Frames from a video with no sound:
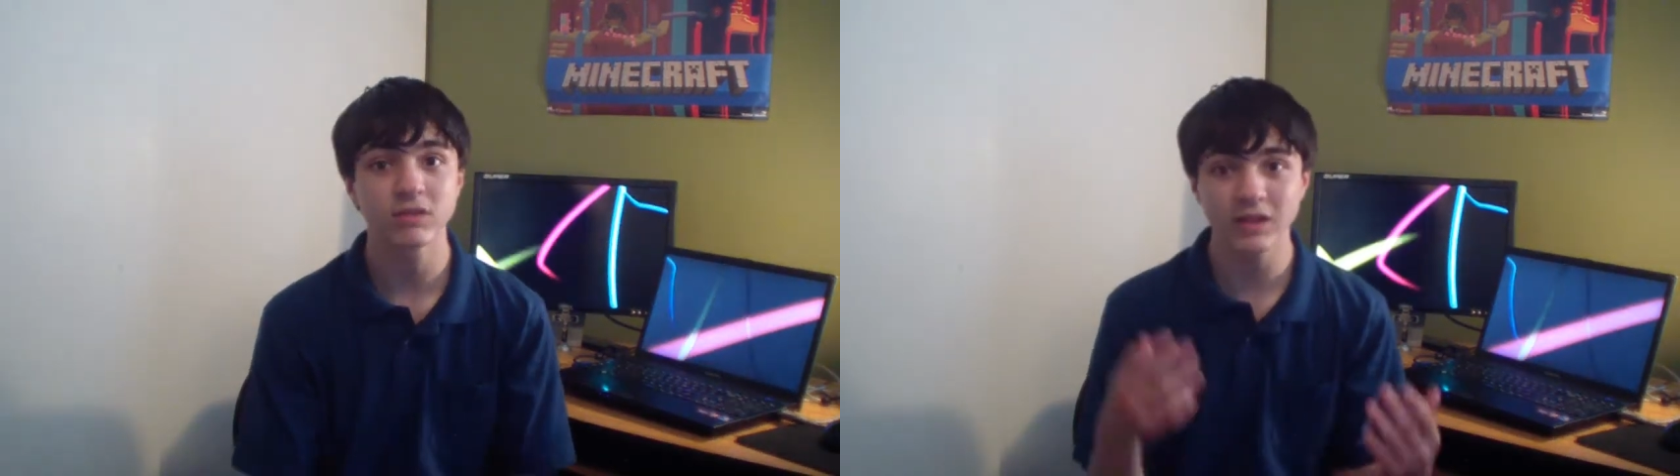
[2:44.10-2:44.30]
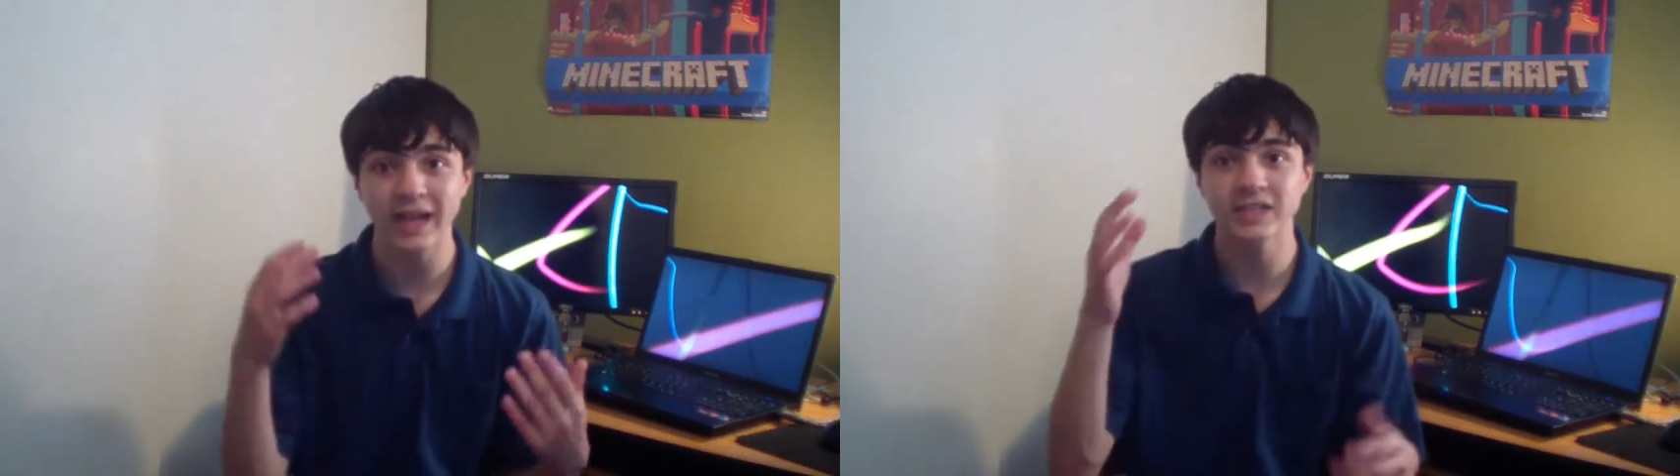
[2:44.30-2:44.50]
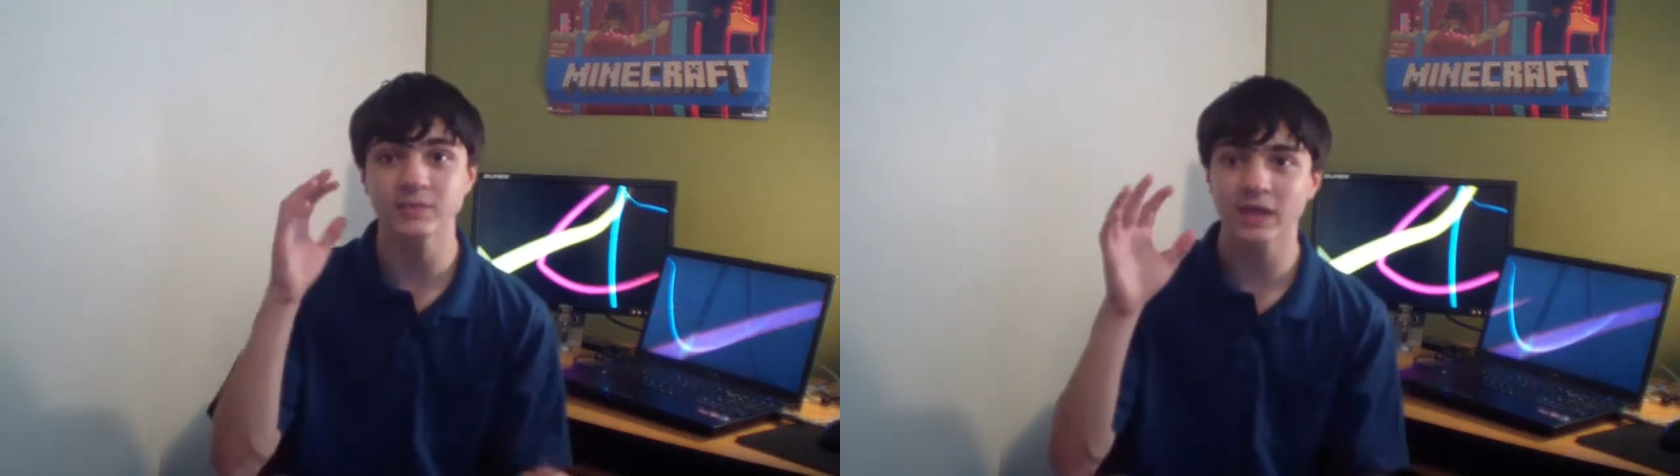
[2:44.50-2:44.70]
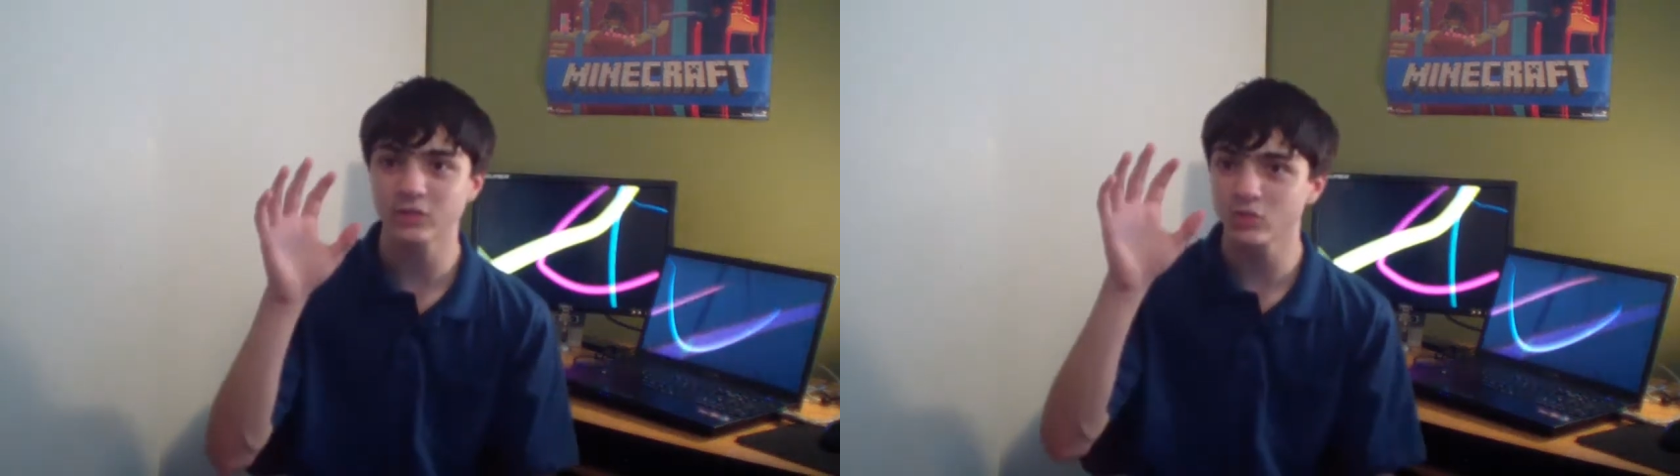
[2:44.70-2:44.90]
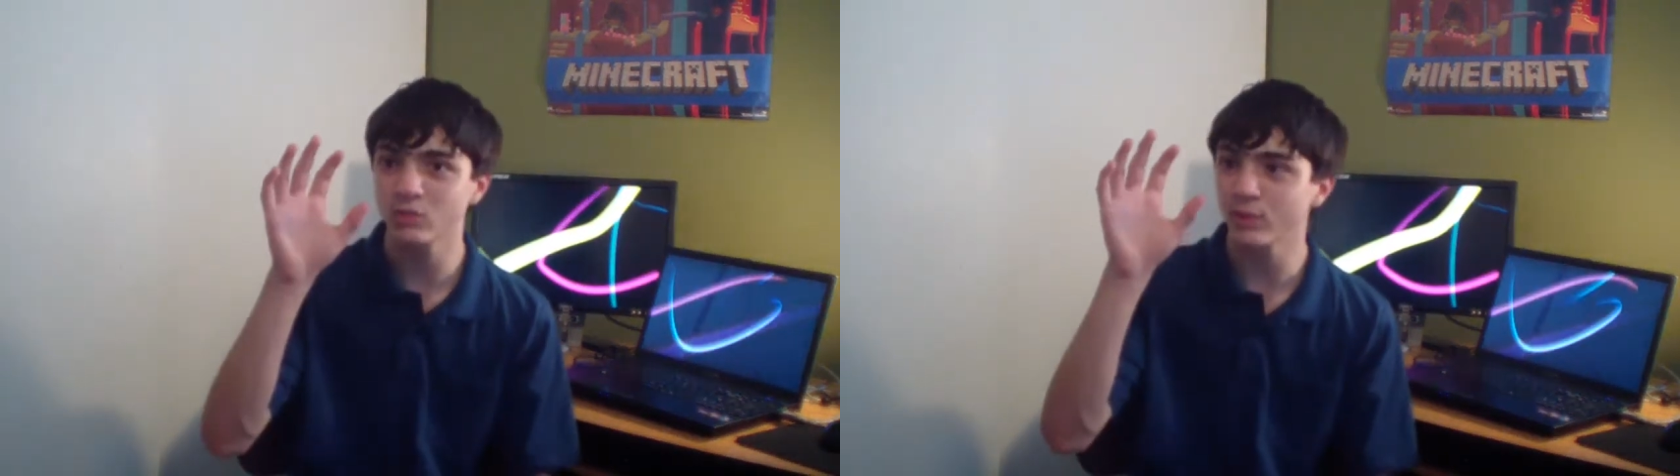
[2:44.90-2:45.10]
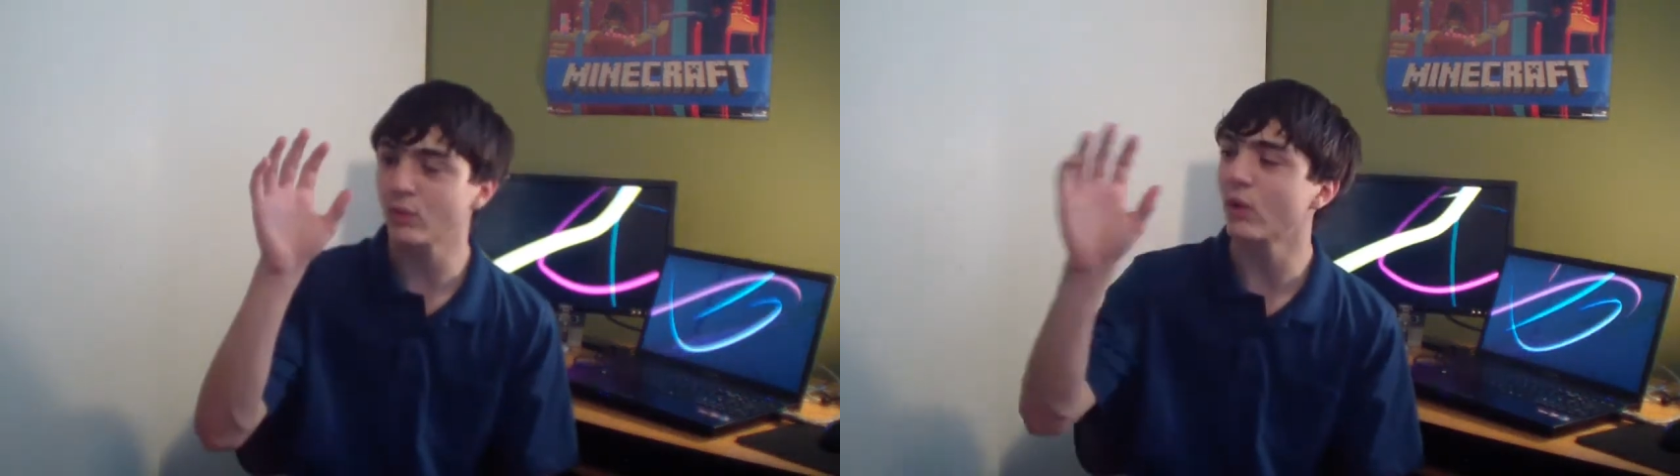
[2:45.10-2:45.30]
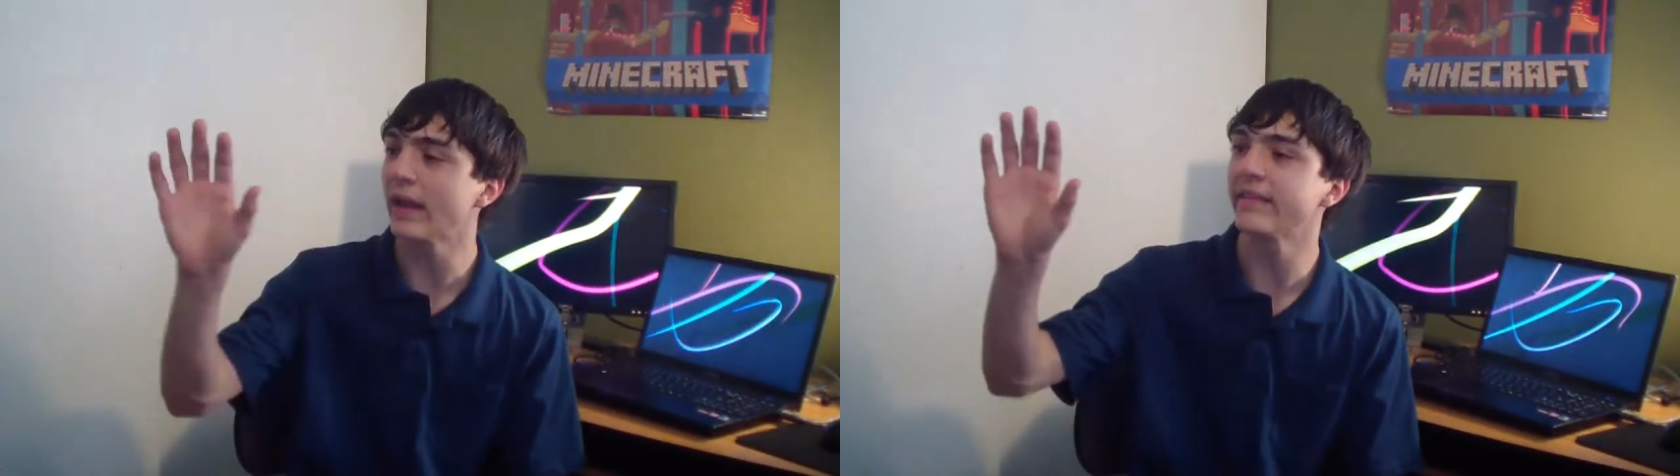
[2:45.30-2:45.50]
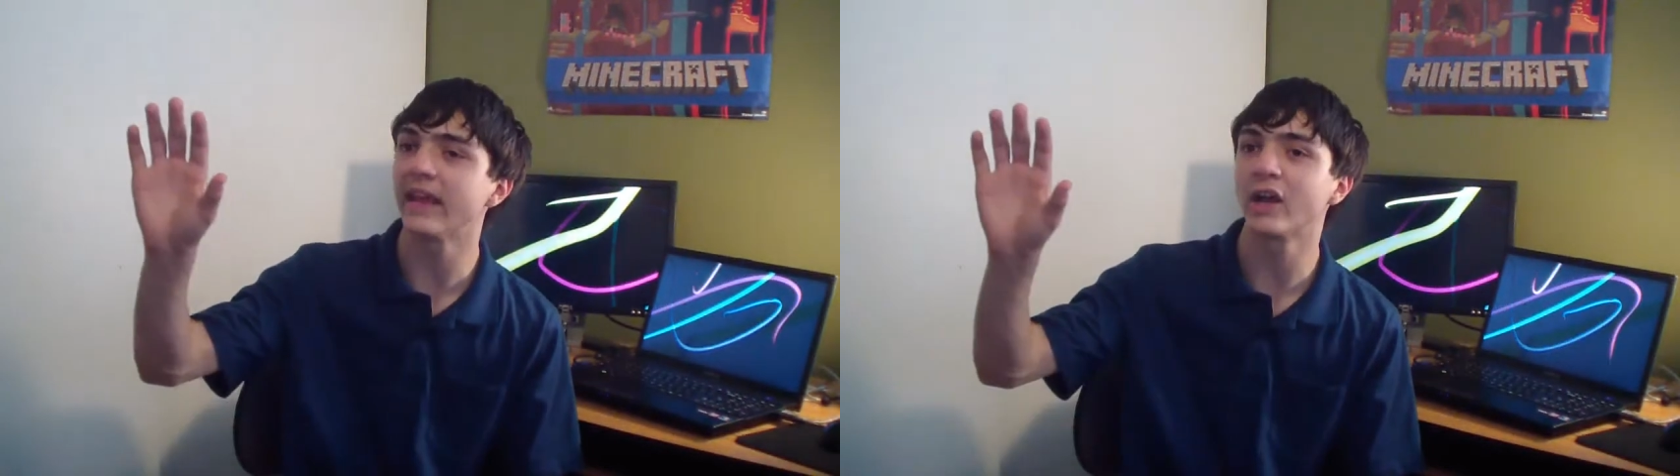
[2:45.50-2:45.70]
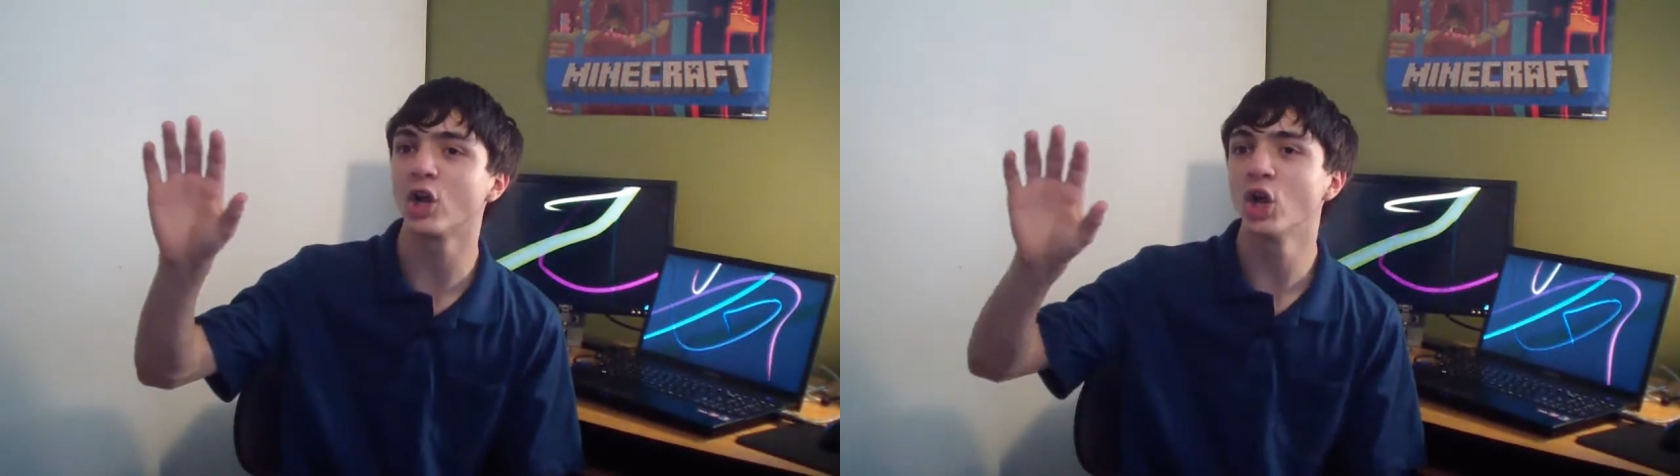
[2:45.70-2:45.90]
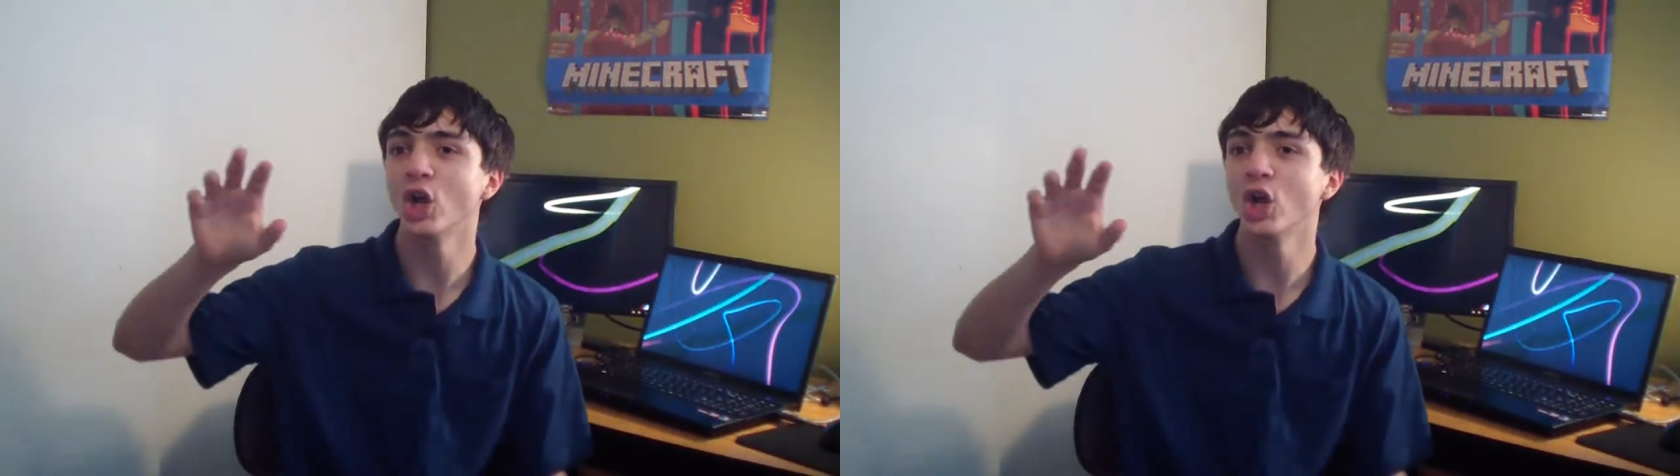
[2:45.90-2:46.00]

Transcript: Xbox would be right there.